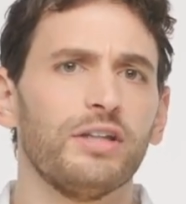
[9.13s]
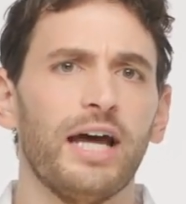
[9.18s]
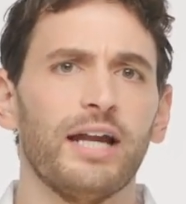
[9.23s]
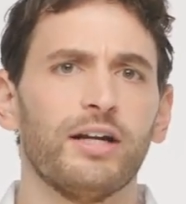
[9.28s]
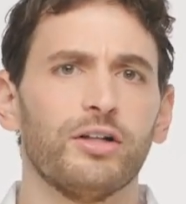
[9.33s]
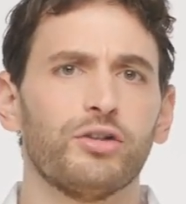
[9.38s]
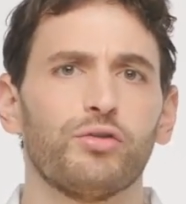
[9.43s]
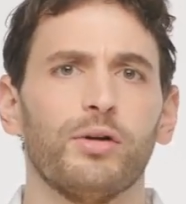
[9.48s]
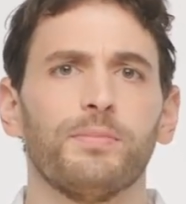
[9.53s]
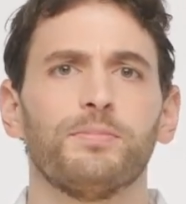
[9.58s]
that
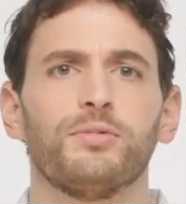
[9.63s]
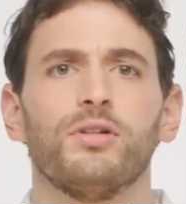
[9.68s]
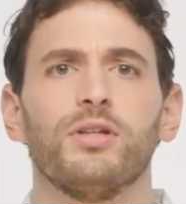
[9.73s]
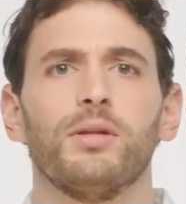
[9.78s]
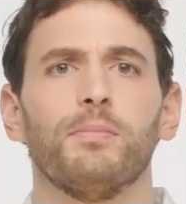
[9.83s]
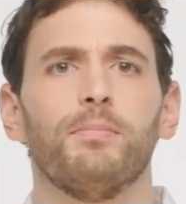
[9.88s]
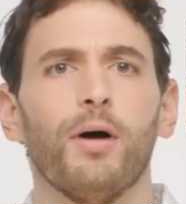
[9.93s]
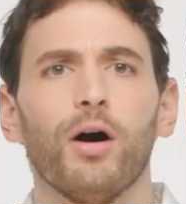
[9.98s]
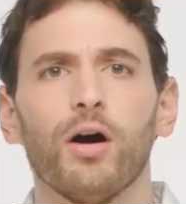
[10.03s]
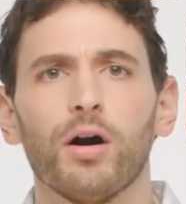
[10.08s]
a trip to
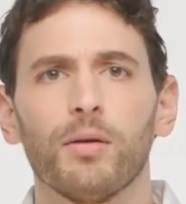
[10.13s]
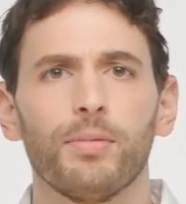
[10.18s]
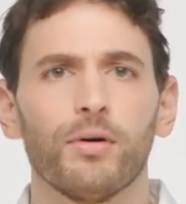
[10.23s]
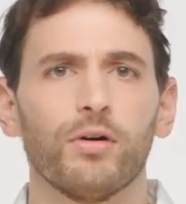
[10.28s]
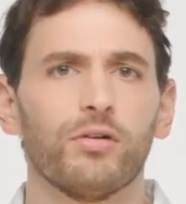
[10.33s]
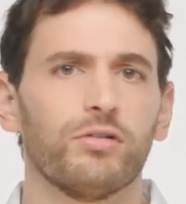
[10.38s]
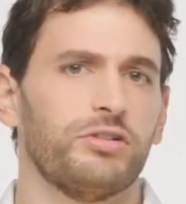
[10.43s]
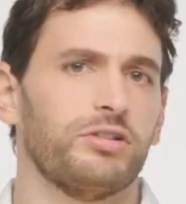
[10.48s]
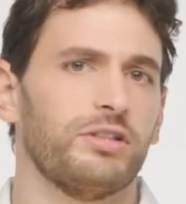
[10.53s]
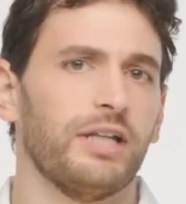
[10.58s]
the
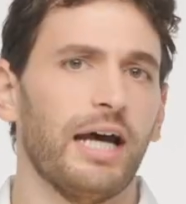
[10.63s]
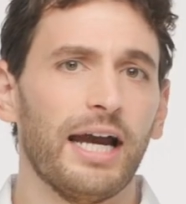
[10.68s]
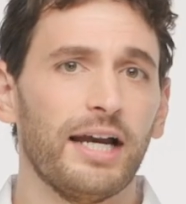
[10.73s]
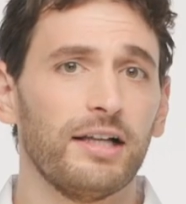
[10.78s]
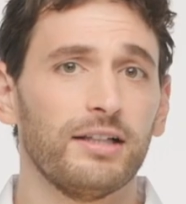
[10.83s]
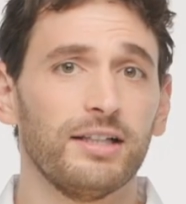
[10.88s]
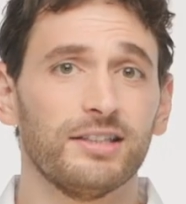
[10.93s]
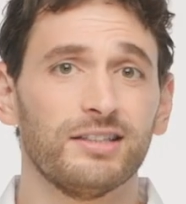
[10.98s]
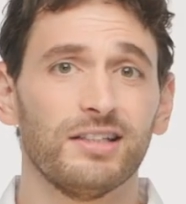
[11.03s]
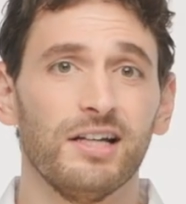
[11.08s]
barber or
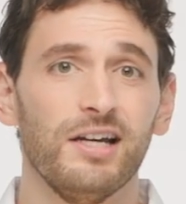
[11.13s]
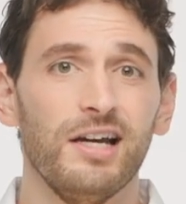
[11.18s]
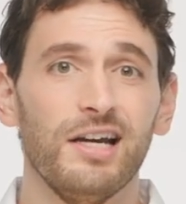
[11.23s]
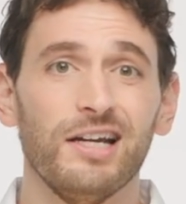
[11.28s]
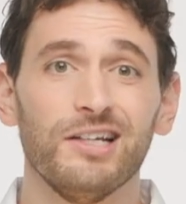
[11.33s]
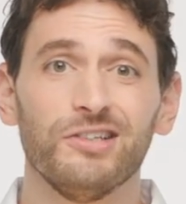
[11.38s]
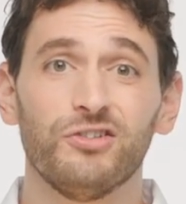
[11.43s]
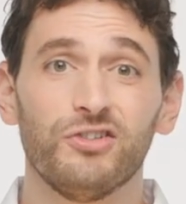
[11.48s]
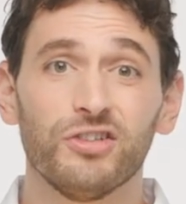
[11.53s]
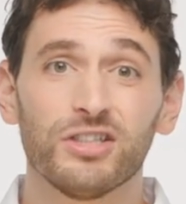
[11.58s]
stylist
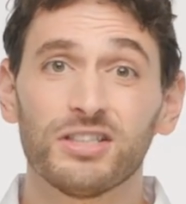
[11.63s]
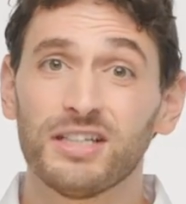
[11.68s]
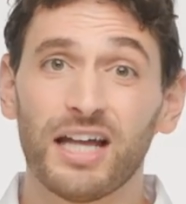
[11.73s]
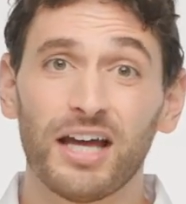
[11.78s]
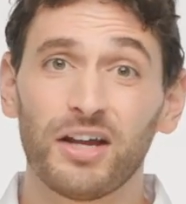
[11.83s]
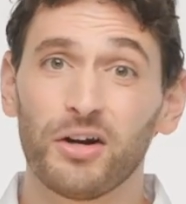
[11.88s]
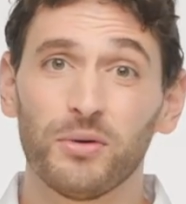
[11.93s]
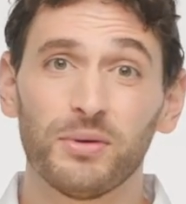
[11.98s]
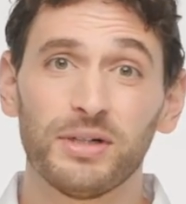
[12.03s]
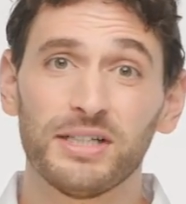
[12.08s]
is just
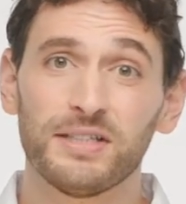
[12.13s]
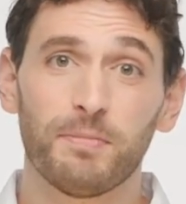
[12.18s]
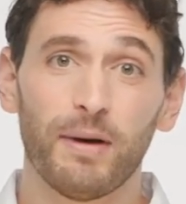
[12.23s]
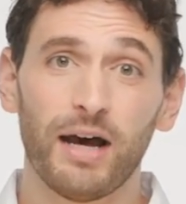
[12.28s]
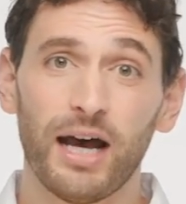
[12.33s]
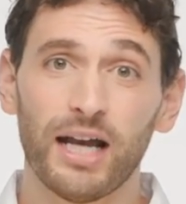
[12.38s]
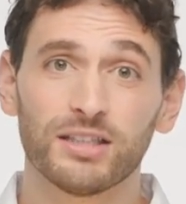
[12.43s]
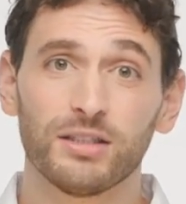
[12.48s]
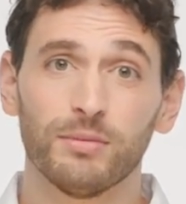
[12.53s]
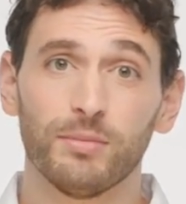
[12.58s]
not always
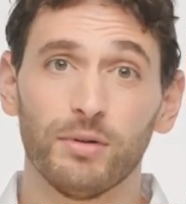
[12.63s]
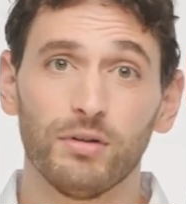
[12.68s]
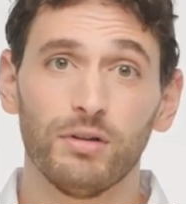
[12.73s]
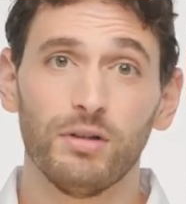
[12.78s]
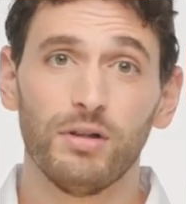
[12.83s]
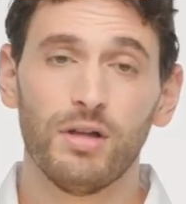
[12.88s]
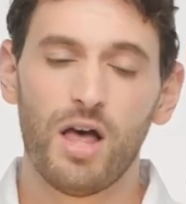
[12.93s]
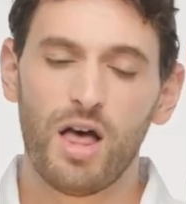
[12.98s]
possible,